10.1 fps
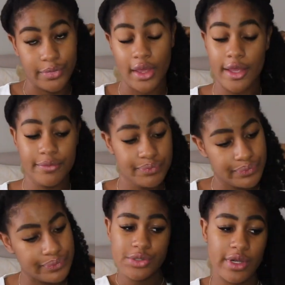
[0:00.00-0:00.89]
Okay?
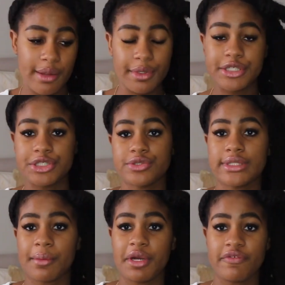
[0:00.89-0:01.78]
So what I'm going to do is
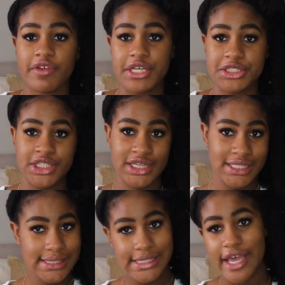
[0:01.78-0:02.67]
I'm going to finish
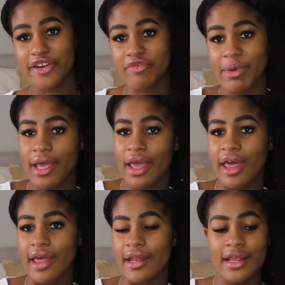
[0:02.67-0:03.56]
this side of my
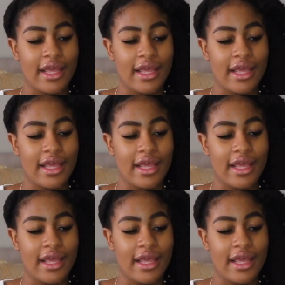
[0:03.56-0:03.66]
head